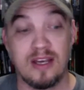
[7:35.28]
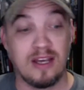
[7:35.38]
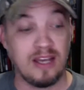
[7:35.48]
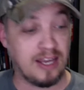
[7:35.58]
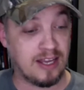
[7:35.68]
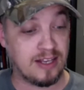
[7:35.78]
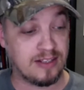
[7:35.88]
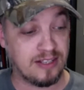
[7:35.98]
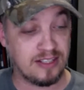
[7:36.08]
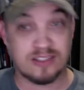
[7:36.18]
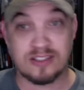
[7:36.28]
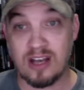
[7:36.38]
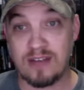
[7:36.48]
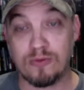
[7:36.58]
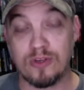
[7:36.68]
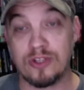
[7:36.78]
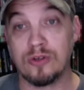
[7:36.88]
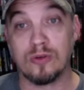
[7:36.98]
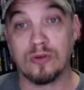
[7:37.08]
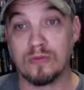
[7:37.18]
And it's tough when
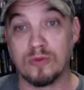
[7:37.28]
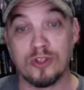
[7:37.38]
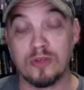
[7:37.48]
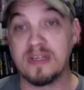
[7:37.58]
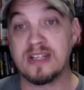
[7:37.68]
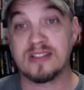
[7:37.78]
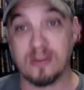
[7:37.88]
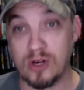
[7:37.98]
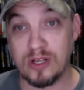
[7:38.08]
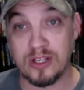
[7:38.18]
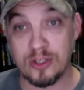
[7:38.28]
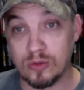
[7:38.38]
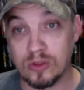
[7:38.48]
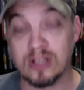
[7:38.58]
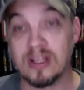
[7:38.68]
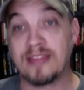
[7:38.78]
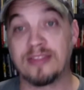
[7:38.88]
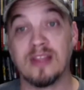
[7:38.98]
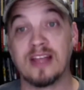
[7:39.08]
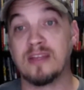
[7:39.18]
you meet someone and you
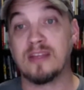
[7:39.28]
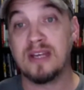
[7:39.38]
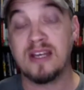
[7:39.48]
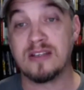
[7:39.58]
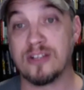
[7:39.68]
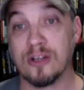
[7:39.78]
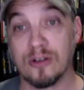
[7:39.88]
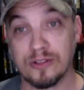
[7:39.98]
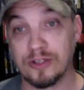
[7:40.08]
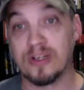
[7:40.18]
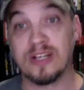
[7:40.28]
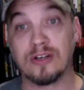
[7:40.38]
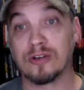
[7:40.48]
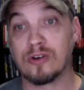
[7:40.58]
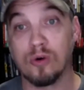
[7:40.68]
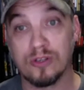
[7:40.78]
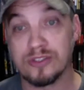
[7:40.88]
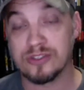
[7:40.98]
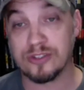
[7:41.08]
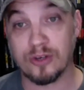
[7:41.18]
let them into your inner
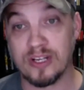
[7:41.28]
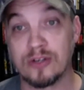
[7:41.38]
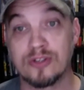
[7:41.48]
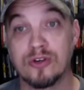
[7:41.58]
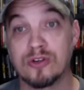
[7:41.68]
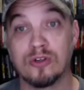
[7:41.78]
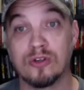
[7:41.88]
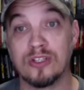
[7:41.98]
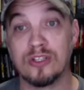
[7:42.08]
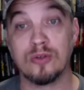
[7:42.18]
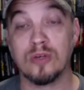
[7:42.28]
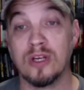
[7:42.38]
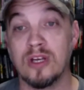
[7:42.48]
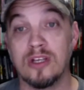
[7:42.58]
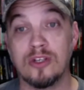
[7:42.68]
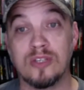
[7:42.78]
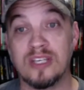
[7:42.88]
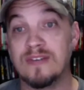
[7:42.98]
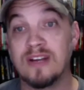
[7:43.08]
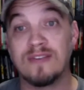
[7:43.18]
courts and your inner circle, and you
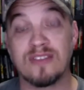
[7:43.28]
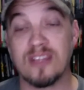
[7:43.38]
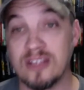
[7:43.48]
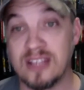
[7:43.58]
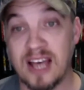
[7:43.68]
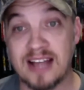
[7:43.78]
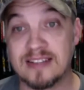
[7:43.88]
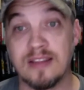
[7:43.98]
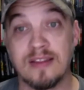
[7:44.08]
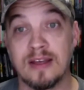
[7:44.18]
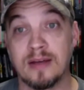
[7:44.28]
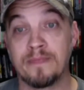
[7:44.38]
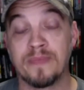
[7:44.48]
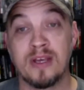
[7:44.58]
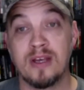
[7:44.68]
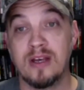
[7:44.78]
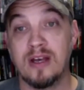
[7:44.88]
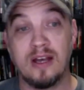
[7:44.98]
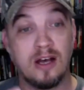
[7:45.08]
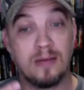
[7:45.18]
give everything you got to them,
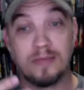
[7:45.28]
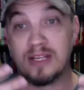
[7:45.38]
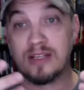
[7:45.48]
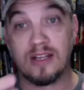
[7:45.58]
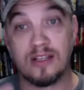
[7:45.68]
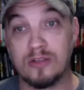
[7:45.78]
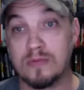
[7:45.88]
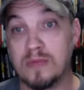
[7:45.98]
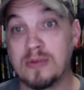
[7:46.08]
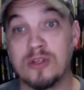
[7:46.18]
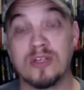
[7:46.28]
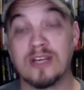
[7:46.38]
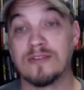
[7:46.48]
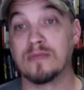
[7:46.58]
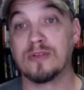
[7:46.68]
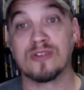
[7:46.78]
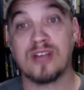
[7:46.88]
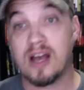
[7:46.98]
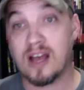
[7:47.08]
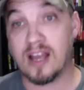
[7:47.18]
and maybe you give them your
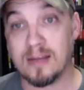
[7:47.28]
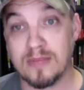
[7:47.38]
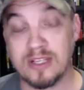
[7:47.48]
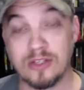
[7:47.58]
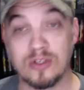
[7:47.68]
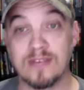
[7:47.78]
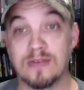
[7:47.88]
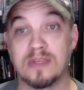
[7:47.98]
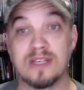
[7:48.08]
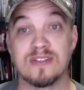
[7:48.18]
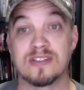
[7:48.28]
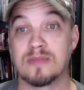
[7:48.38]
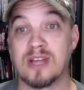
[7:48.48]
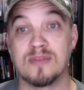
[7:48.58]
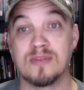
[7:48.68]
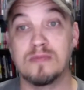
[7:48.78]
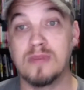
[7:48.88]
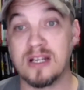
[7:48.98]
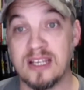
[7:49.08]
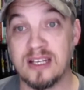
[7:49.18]
time and you give them even sometimes
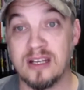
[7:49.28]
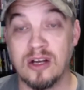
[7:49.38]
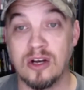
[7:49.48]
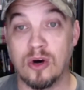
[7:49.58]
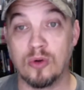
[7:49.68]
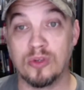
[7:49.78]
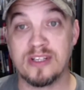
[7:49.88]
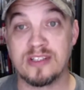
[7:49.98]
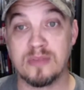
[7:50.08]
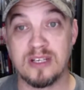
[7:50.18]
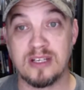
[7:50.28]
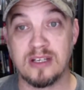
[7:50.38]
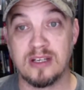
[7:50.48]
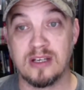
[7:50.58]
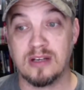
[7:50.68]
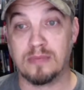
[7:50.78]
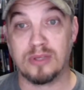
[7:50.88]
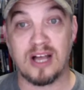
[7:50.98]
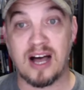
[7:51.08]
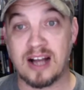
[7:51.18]
money, only to be
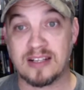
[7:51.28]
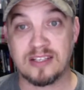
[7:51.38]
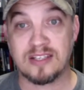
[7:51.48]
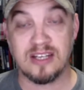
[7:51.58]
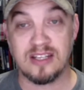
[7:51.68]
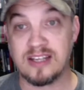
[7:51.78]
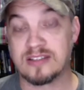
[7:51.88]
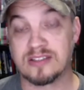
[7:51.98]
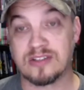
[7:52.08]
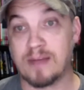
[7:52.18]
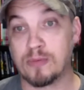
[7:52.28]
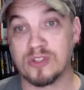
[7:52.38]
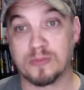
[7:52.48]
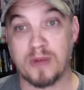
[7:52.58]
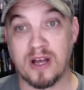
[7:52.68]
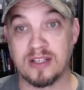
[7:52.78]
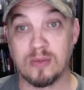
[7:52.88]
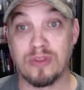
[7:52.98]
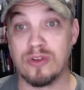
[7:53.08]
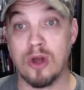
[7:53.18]
blocked and they stop responding
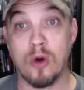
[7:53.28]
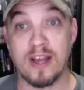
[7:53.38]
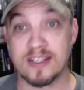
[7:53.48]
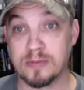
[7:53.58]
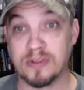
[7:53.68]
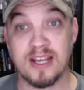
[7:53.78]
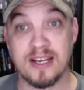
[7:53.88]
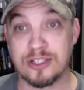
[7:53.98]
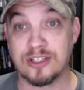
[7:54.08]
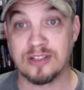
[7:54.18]
with no explanation.